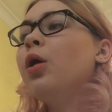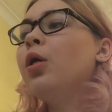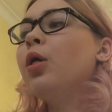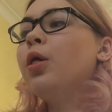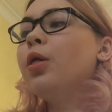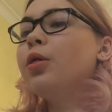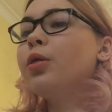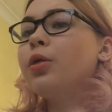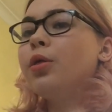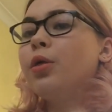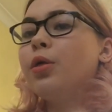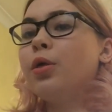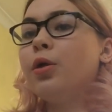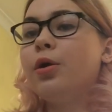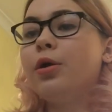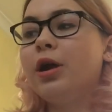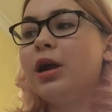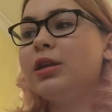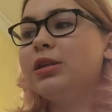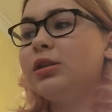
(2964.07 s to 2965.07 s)
the
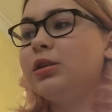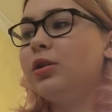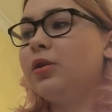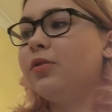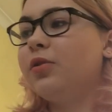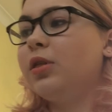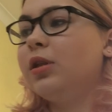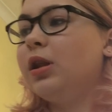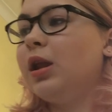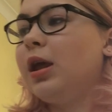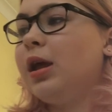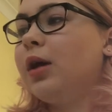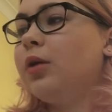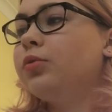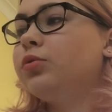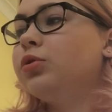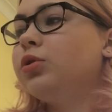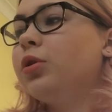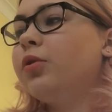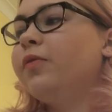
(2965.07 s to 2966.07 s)
rest of the day
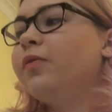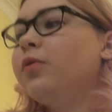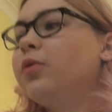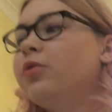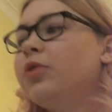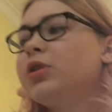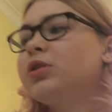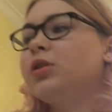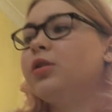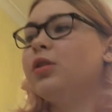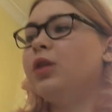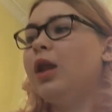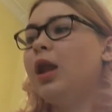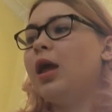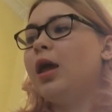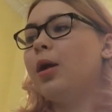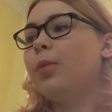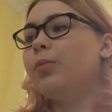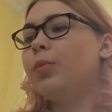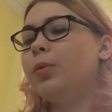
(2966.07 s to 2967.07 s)
out. So for the rest of the
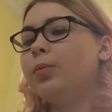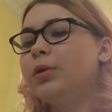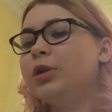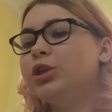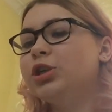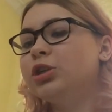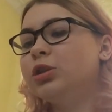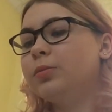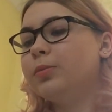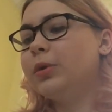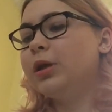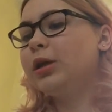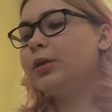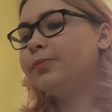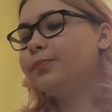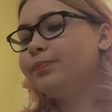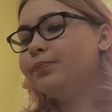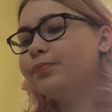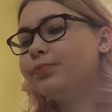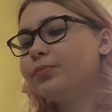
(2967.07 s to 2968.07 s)
day I'm probably just going
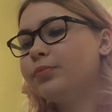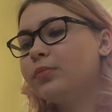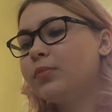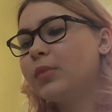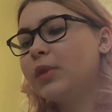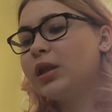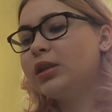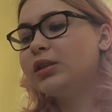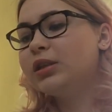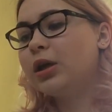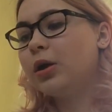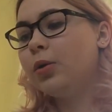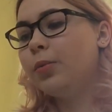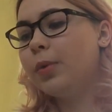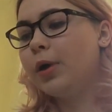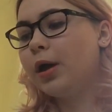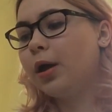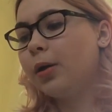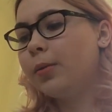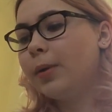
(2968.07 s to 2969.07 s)
to be sat on
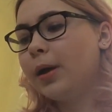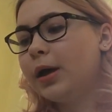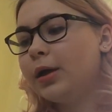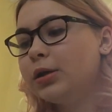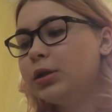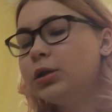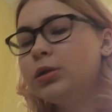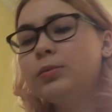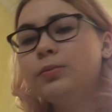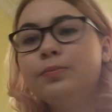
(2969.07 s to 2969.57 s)
my iPad